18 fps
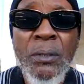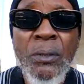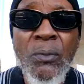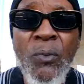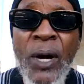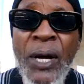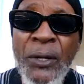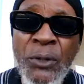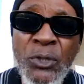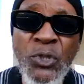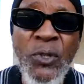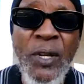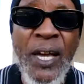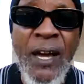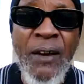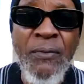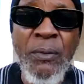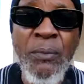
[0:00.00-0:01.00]
Why don't you
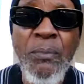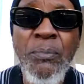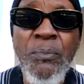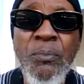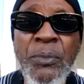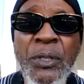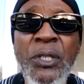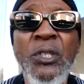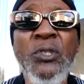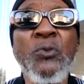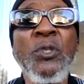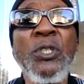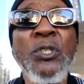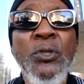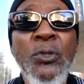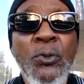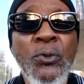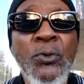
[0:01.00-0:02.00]
have them? Because we
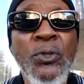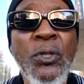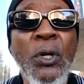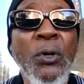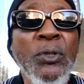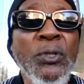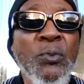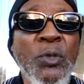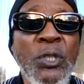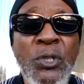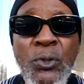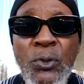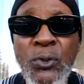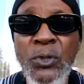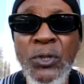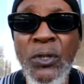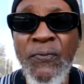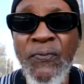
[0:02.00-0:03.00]
use
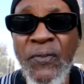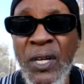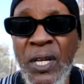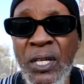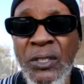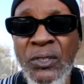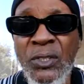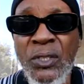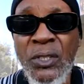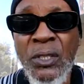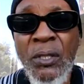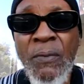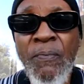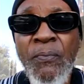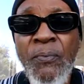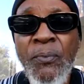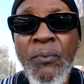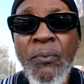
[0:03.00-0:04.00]
the funds
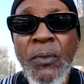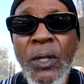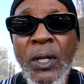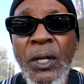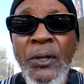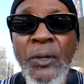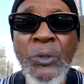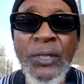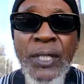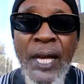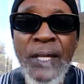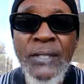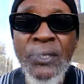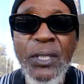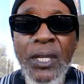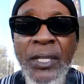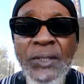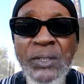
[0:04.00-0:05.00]
and those
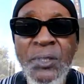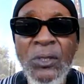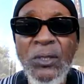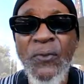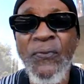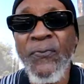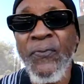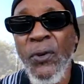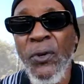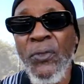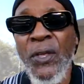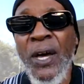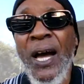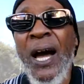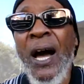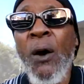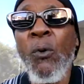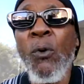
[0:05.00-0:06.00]
assets to further
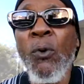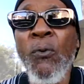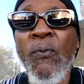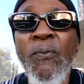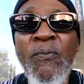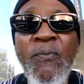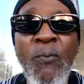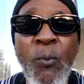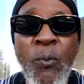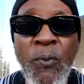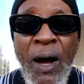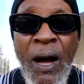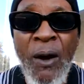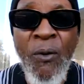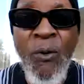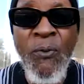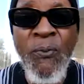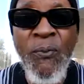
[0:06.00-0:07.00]
our
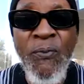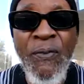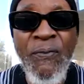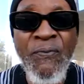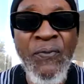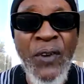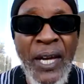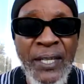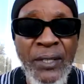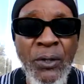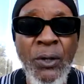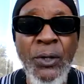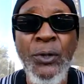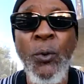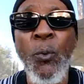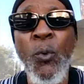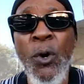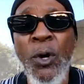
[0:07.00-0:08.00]
fight on
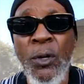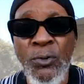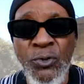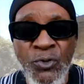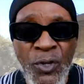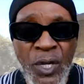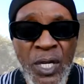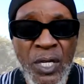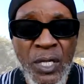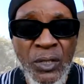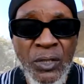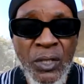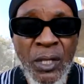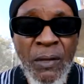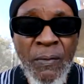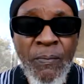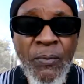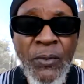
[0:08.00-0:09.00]
the war on drugs.
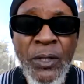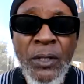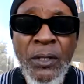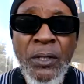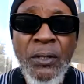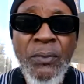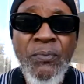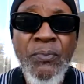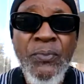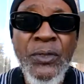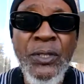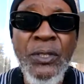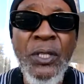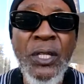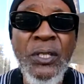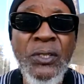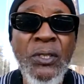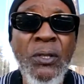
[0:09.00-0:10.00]
The
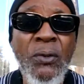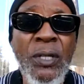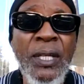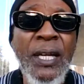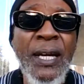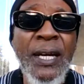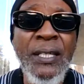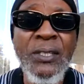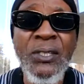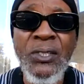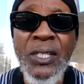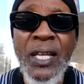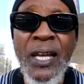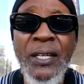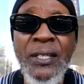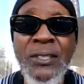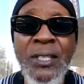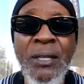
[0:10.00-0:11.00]
judge said, okay, I
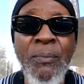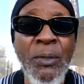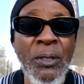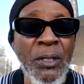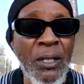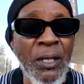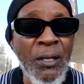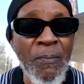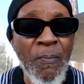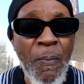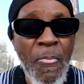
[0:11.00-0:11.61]
understand. He said, but look,